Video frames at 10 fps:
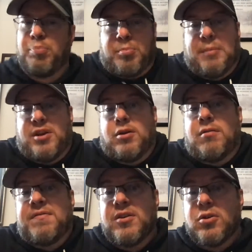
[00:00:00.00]
maybe you
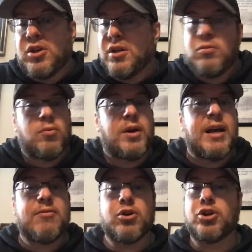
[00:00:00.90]
don't feel good,
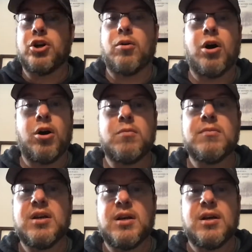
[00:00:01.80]
whatever, go home.